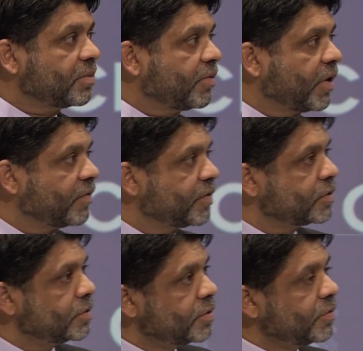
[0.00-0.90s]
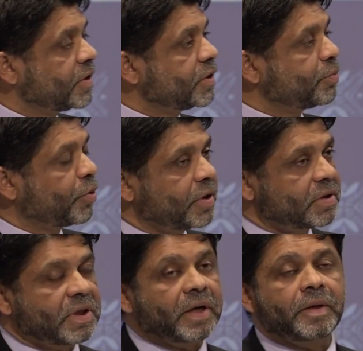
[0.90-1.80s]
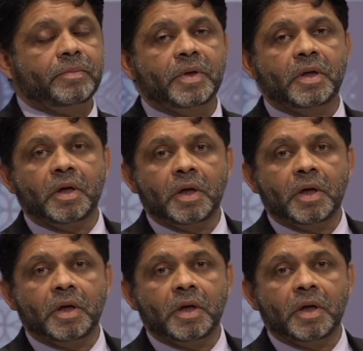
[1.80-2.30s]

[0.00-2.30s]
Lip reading: be relevant to you at this point in time,